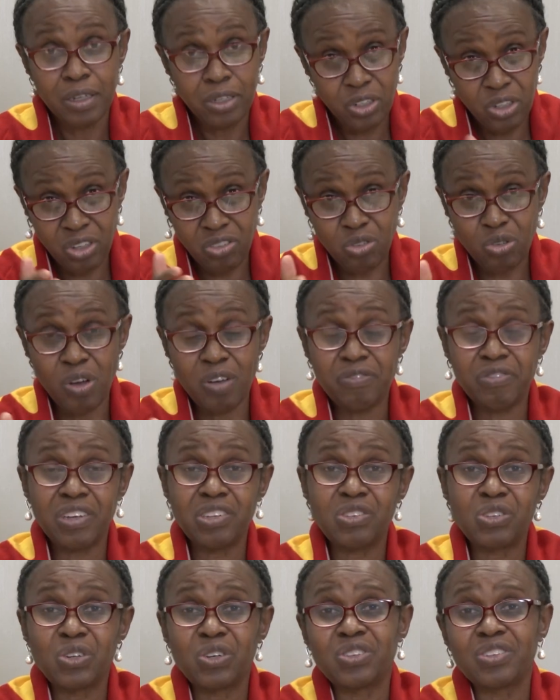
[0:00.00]
just
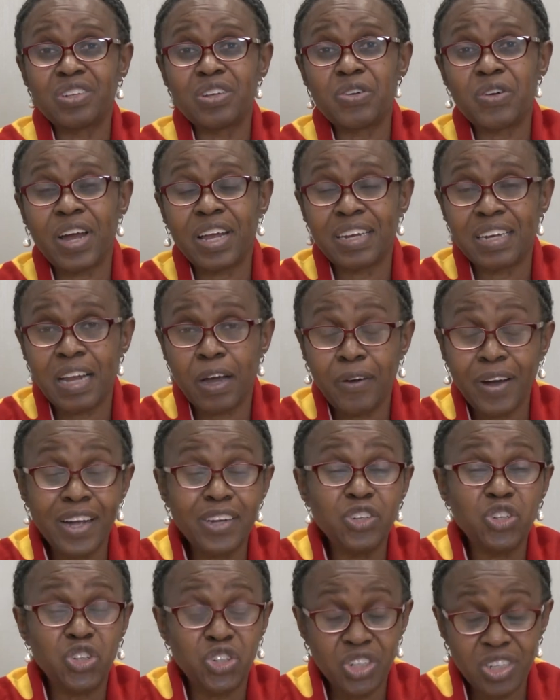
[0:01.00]
confess your sin right now
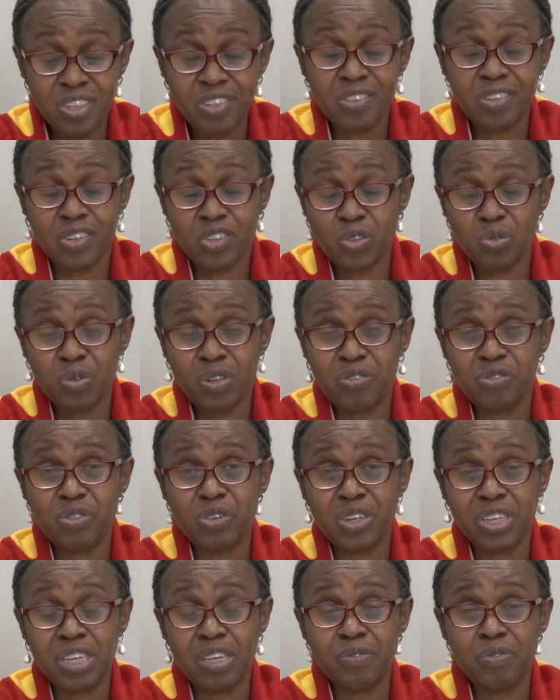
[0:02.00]
and Jesus will
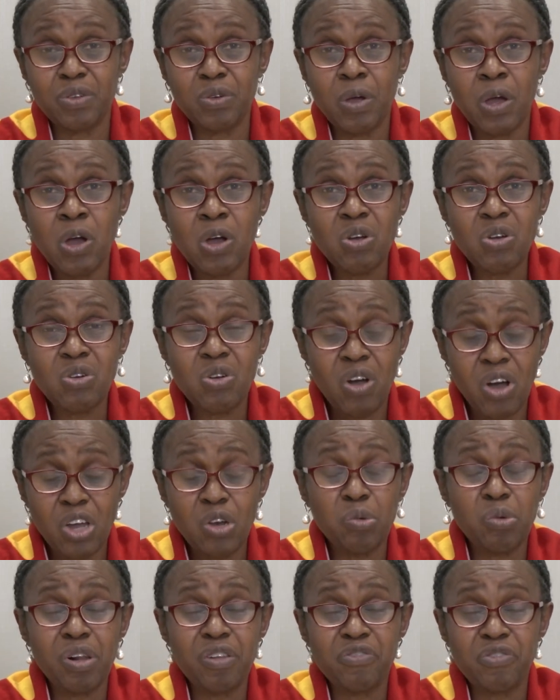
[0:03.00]
forgive you.
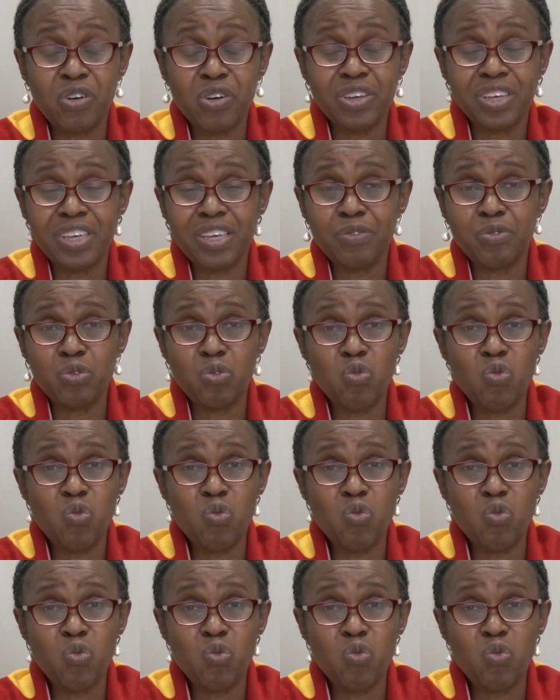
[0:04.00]
God will forgive you,